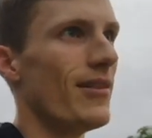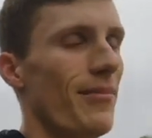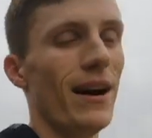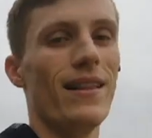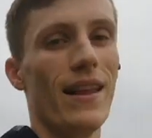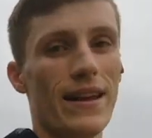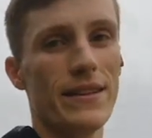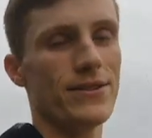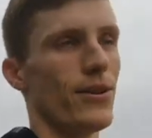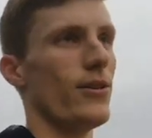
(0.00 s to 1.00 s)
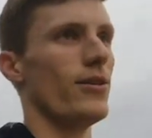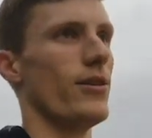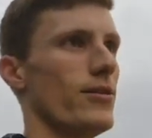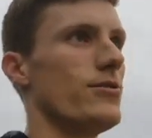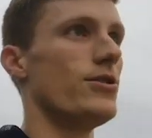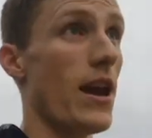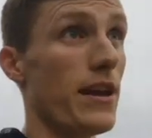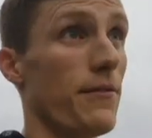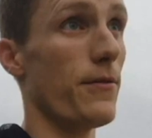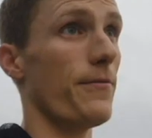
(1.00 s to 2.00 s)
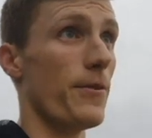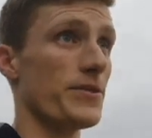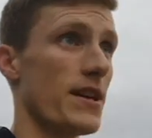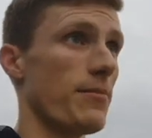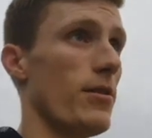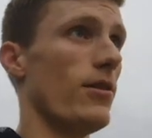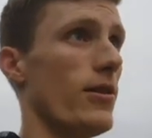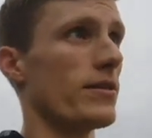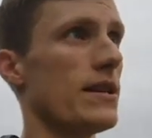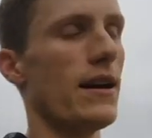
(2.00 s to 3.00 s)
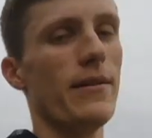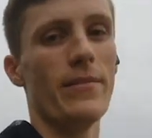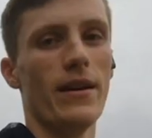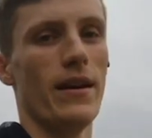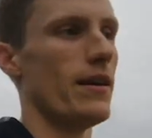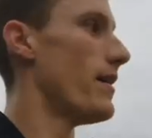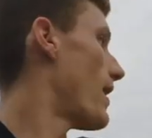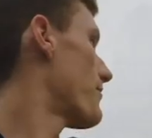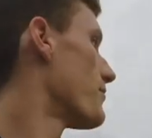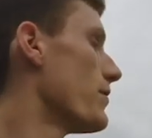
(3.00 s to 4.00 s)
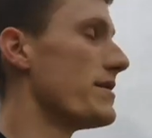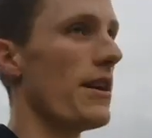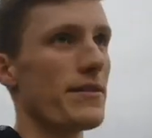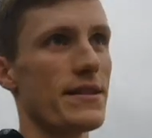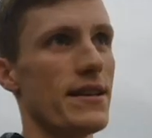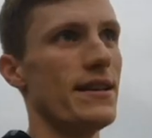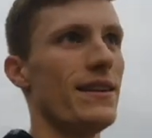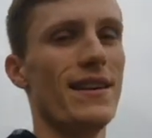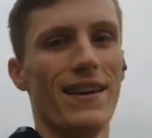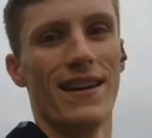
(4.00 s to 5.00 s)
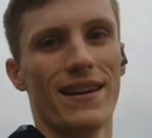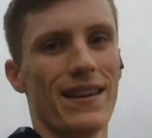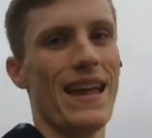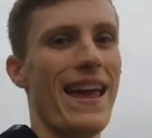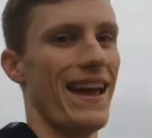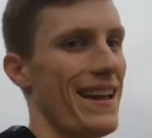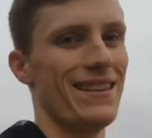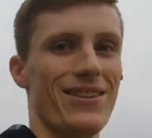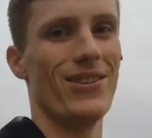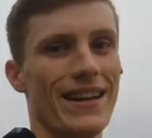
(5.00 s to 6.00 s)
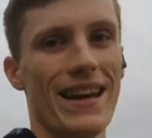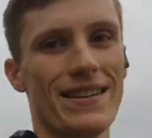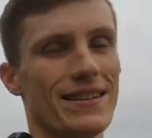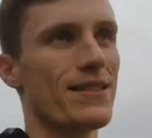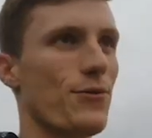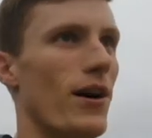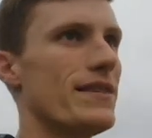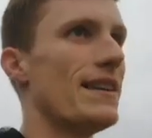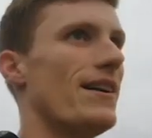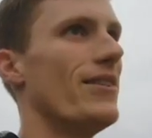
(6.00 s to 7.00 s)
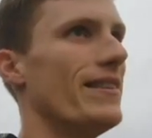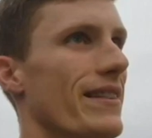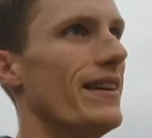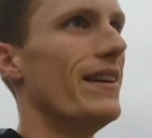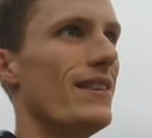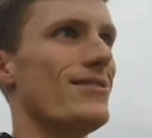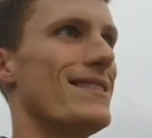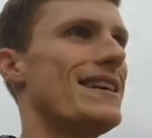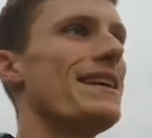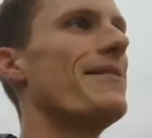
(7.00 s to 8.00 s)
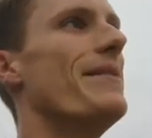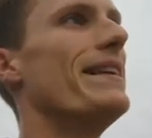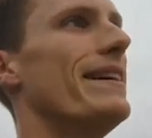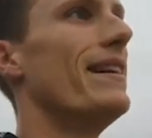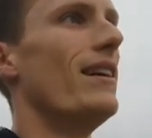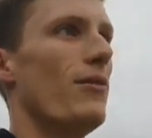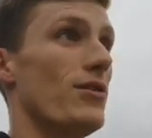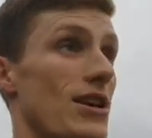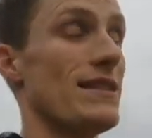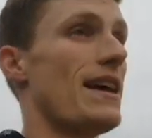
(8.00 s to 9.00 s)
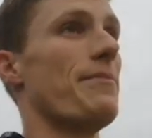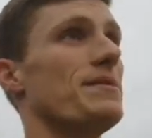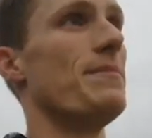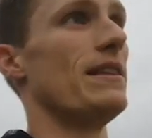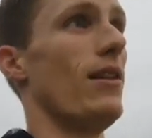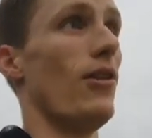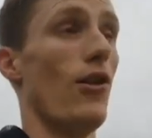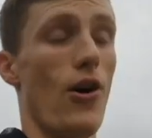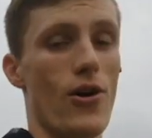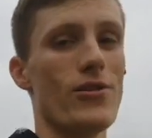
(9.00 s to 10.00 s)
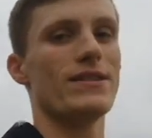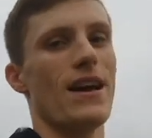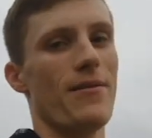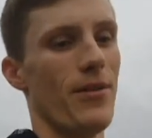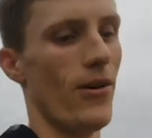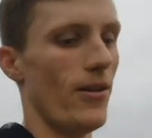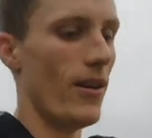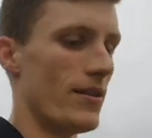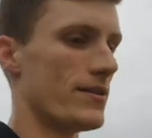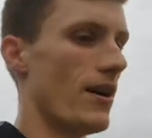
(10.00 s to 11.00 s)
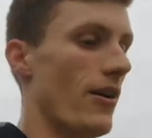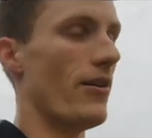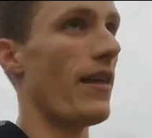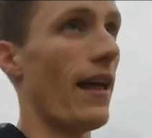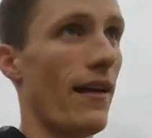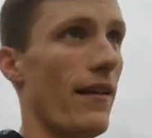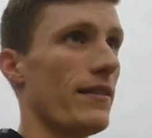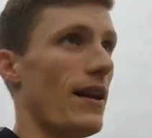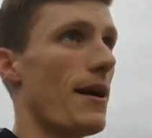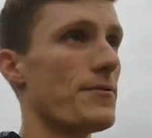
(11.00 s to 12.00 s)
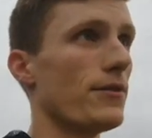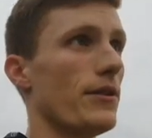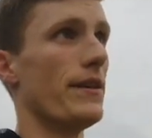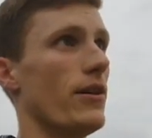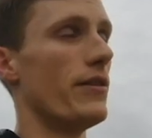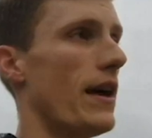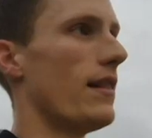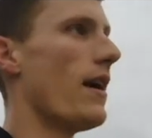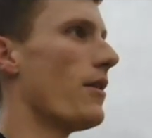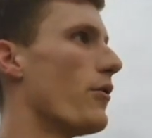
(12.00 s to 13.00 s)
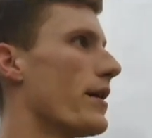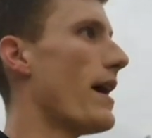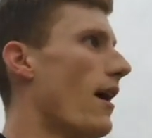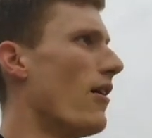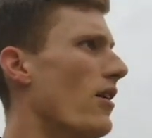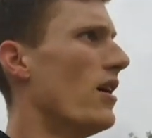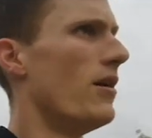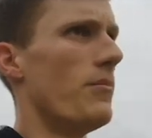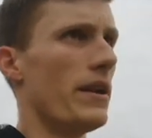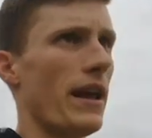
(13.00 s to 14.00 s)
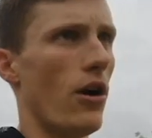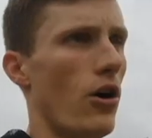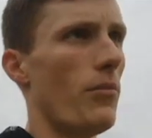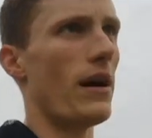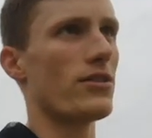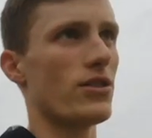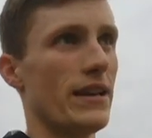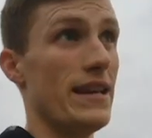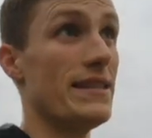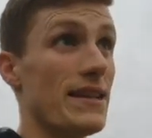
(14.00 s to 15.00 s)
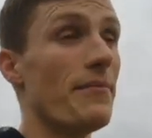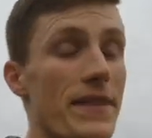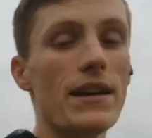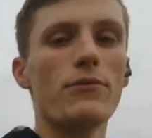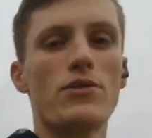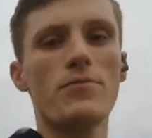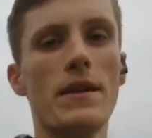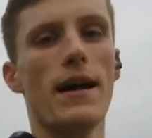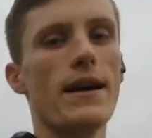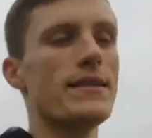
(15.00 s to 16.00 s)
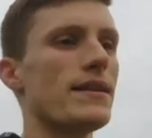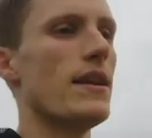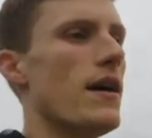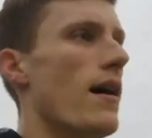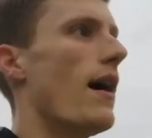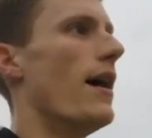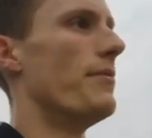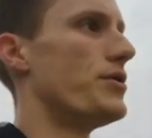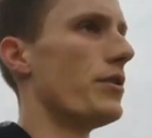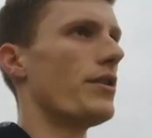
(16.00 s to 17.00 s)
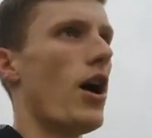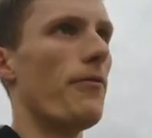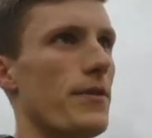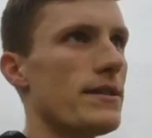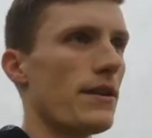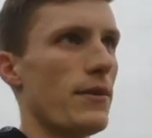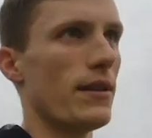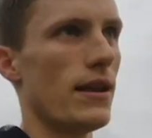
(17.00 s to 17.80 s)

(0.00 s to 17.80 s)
my legs are shaking for the first time in a long time. Afterwards, I literally had to squat down and just take a minute, which hasn't happened to me in a long time, y'all. So that absolutely killed that leg workout. I'm gonna get home, actually eat something, which would be nice. During the conference, I wanted to